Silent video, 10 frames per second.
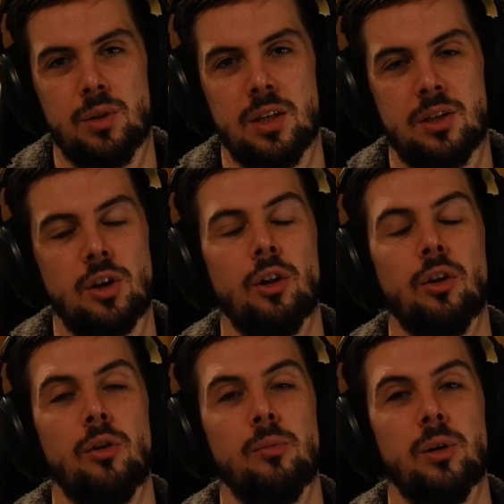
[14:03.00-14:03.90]
the
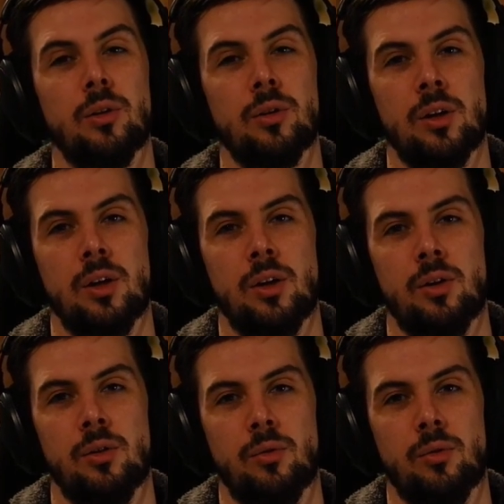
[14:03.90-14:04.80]
tolerable
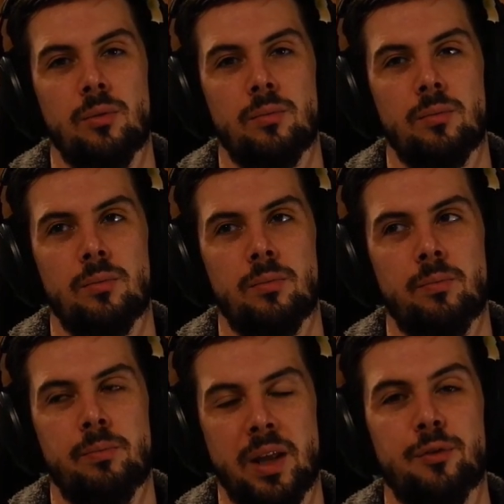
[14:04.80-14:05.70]

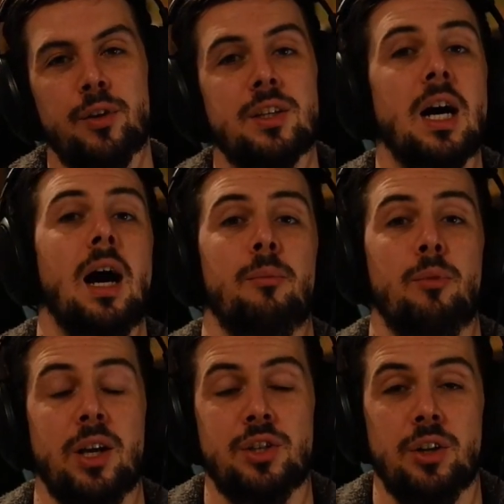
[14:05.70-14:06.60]
benefit to harm
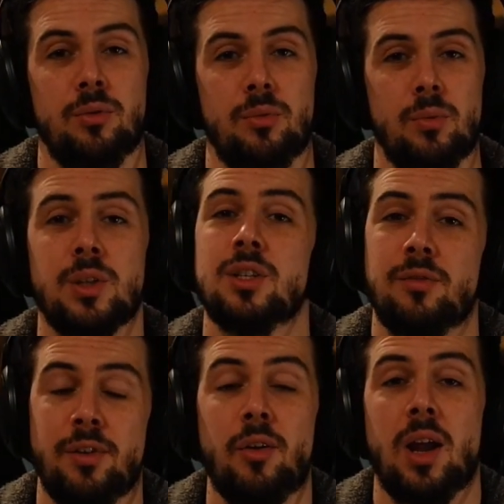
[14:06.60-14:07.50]
ratio, which is
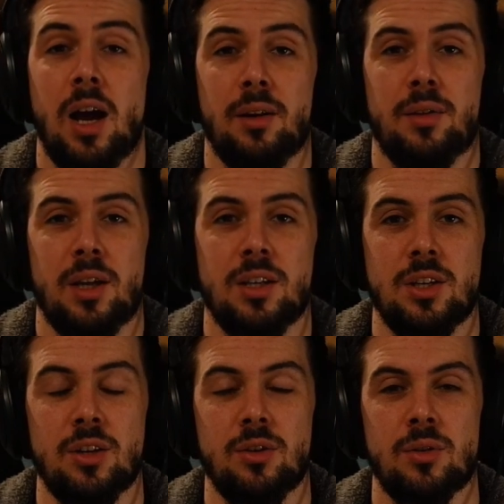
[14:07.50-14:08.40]
a very hard thing to
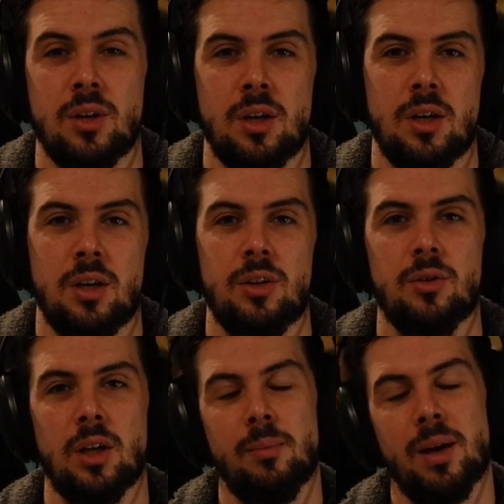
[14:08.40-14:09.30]
do.
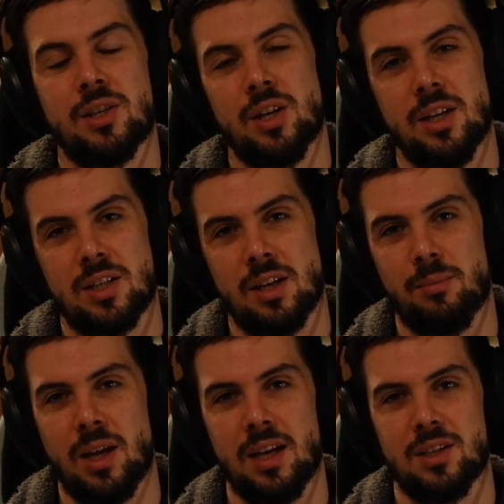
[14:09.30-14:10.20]
You can imagine in
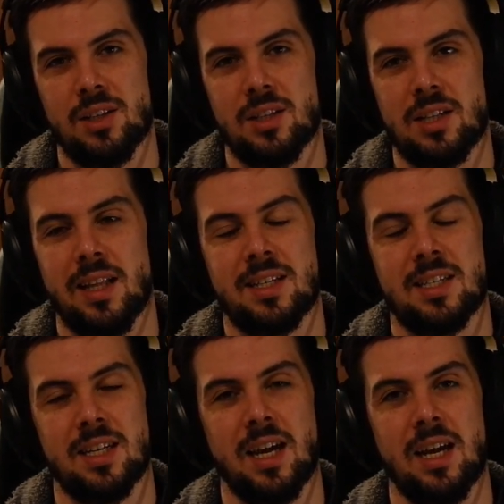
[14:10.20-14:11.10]
some cases, let's
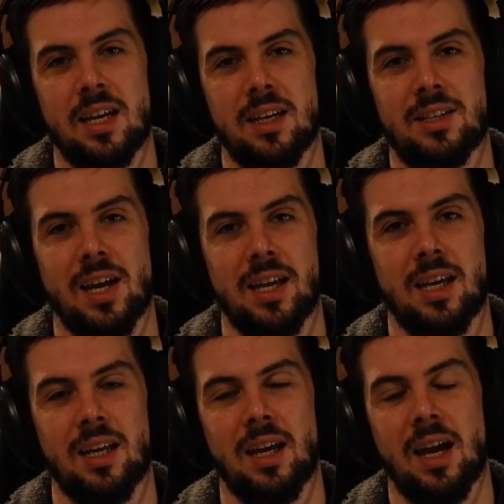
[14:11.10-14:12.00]
say
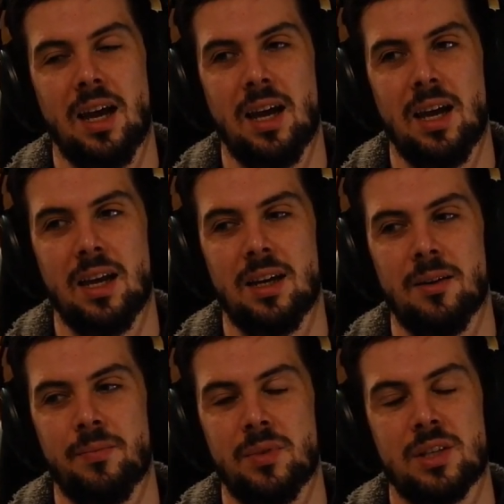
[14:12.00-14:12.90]
taking
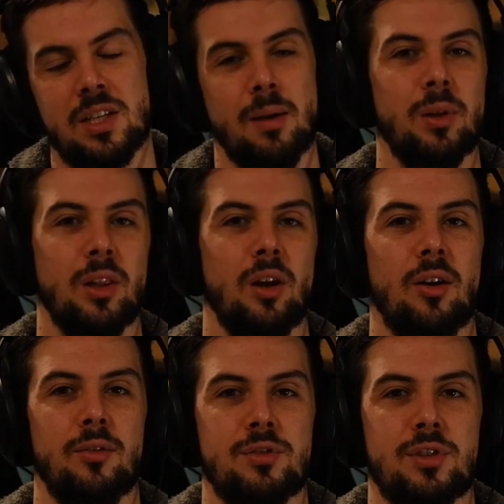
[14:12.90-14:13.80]
a sample
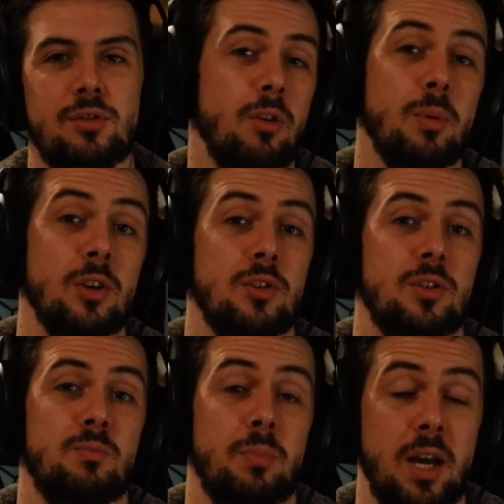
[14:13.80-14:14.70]
of
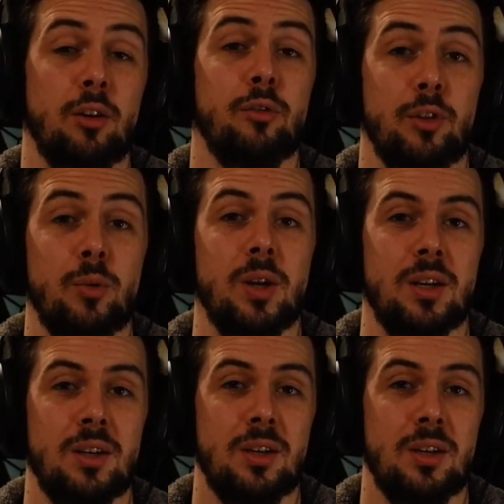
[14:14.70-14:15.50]
cerebrospinal fluid,